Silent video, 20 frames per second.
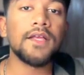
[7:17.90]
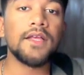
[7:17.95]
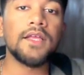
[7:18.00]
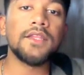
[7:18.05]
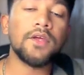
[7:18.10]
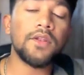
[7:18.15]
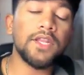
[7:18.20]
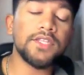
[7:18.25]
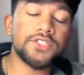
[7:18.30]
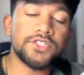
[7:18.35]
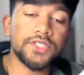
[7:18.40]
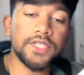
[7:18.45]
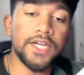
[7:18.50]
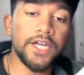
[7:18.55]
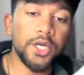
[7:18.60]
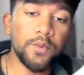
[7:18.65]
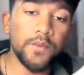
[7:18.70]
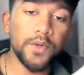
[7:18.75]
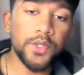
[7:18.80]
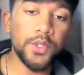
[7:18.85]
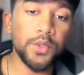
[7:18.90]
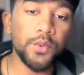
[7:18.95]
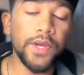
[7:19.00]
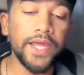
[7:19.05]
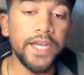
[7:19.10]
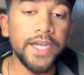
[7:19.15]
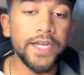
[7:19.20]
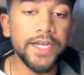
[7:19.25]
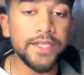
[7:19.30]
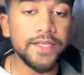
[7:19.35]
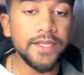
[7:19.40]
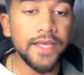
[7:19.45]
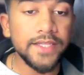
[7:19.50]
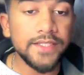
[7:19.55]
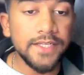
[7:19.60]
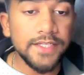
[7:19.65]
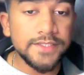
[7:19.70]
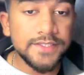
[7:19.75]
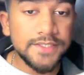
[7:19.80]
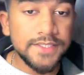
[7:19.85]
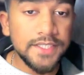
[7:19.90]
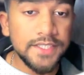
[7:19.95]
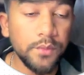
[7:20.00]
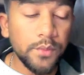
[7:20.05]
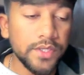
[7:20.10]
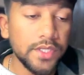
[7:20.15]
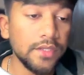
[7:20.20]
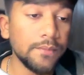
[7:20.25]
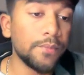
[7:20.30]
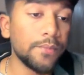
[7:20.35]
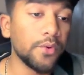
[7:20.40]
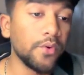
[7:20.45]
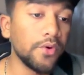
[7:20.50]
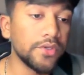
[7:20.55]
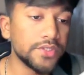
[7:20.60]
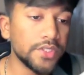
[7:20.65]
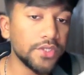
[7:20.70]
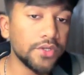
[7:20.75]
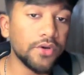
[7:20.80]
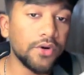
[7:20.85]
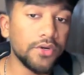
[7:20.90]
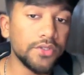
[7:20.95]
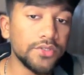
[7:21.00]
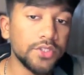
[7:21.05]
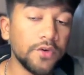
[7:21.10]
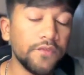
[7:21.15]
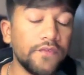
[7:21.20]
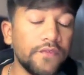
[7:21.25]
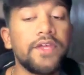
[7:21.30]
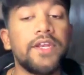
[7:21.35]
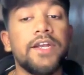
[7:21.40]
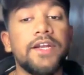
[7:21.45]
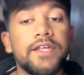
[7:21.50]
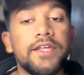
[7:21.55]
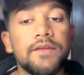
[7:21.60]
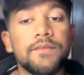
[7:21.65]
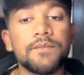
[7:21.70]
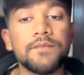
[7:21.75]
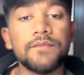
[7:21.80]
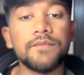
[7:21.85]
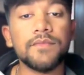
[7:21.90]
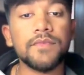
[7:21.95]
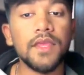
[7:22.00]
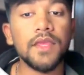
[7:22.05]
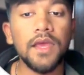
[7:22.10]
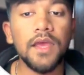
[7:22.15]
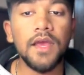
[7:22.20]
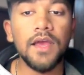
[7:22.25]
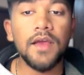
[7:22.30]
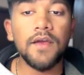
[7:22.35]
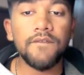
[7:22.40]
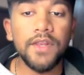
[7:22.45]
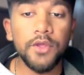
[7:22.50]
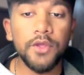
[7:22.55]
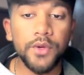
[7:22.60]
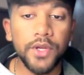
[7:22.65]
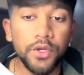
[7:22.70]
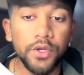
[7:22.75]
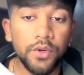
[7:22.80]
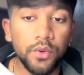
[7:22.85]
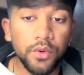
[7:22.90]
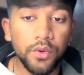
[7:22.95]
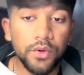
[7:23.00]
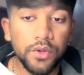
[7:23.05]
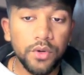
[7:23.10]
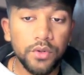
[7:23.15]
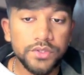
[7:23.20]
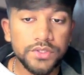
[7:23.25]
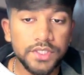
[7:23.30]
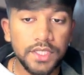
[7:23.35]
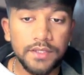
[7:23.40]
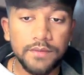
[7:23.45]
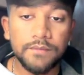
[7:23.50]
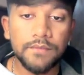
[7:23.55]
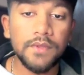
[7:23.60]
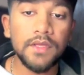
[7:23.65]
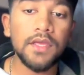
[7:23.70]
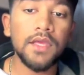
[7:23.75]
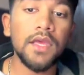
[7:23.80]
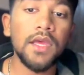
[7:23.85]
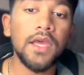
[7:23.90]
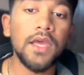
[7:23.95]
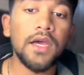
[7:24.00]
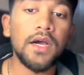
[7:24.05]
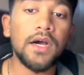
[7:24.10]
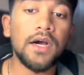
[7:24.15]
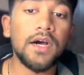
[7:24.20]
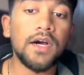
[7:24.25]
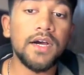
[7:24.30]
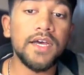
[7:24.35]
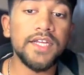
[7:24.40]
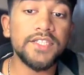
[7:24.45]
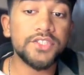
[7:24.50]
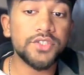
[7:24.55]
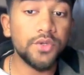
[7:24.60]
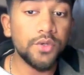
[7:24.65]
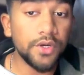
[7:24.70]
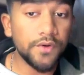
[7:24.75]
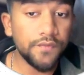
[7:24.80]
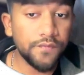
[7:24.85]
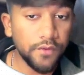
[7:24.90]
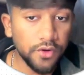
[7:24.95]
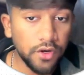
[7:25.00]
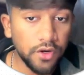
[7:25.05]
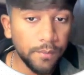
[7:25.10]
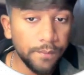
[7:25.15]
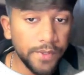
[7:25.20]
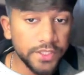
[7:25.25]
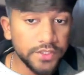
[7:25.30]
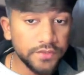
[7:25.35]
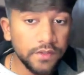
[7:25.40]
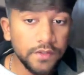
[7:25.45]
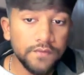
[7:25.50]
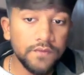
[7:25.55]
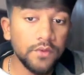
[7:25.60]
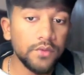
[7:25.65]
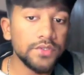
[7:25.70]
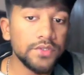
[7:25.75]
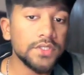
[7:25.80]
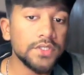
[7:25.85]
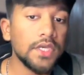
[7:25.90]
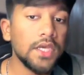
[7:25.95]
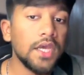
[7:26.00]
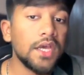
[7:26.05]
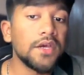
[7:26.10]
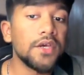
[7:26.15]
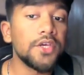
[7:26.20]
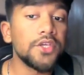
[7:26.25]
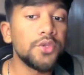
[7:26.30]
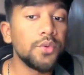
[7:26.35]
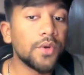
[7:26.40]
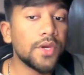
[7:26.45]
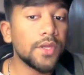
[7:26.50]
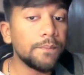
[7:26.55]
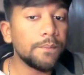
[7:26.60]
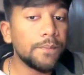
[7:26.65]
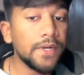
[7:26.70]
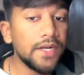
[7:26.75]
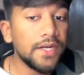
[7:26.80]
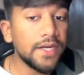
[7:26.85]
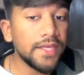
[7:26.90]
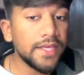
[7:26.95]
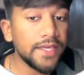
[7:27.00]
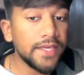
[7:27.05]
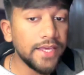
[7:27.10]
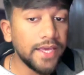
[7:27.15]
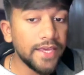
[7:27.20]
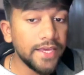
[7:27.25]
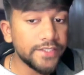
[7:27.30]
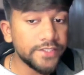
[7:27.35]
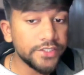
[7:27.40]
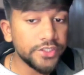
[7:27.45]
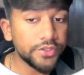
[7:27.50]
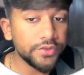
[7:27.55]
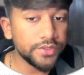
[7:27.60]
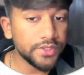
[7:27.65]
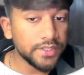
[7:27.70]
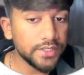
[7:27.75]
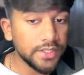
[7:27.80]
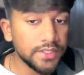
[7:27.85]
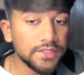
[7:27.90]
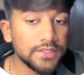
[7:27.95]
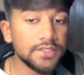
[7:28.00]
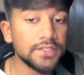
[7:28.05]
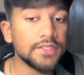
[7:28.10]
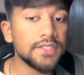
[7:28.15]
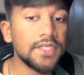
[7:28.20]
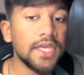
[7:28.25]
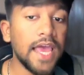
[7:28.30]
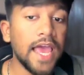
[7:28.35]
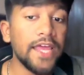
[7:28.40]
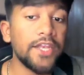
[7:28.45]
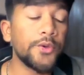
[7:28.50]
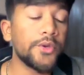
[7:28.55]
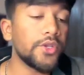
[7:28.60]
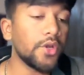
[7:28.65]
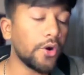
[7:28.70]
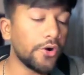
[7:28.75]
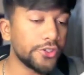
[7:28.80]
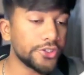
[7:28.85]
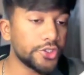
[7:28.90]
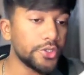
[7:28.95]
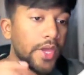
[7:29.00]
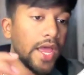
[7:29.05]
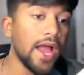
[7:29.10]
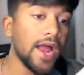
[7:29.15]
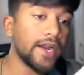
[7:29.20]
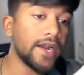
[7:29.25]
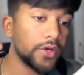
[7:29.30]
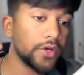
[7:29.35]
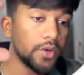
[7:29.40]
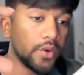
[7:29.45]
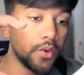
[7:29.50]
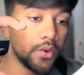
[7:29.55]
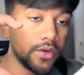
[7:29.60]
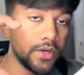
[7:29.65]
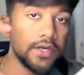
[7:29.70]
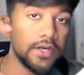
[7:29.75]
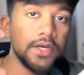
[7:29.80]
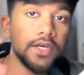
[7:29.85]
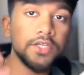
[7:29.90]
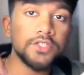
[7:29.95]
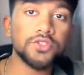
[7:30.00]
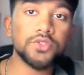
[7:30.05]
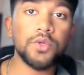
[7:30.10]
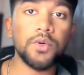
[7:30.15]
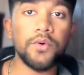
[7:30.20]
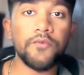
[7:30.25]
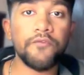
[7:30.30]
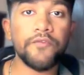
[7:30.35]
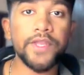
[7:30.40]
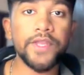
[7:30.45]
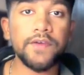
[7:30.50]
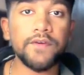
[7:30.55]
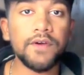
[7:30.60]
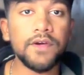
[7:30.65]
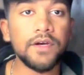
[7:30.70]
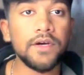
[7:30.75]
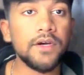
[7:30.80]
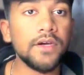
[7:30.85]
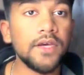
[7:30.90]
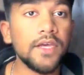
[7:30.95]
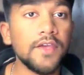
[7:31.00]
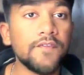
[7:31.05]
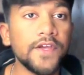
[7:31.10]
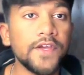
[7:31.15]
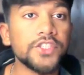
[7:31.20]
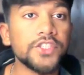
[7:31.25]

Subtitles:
Now let's head over to N8N and let's see what are the pros and cons of N8N. Well, you can do local hosting. It's good for complex workflows. You can build AI agents using this, and you can also add code. So if I